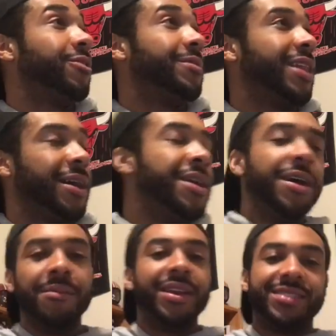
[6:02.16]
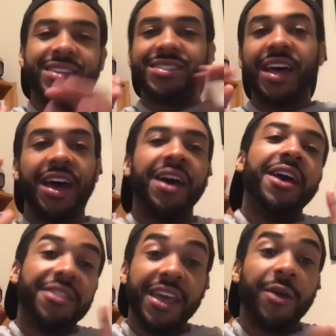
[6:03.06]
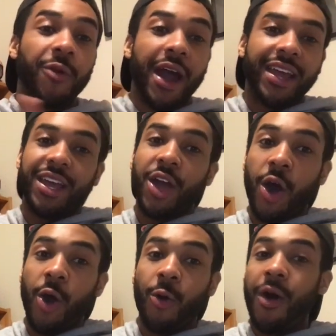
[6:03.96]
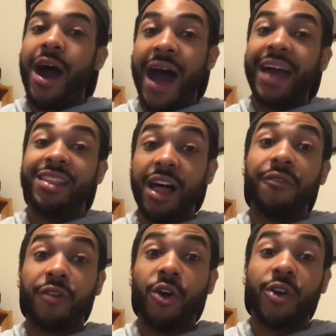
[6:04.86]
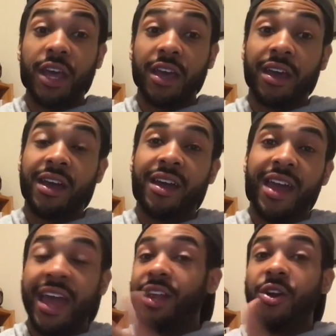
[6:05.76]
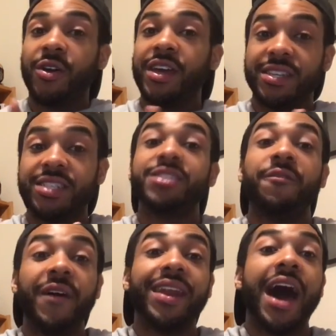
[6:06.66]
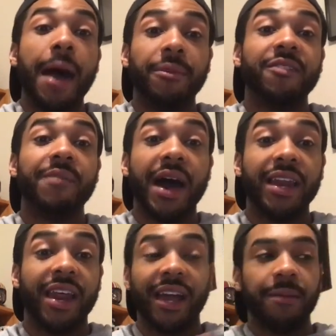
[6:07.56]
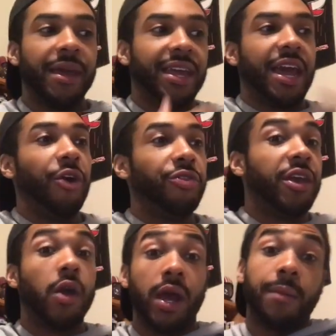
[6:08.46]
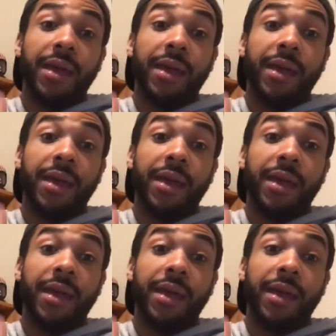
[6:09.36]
told me that. But it's just a thing where I can go, I love cooking and cooking is just a fun hobby of mine and i can make it healthy or i can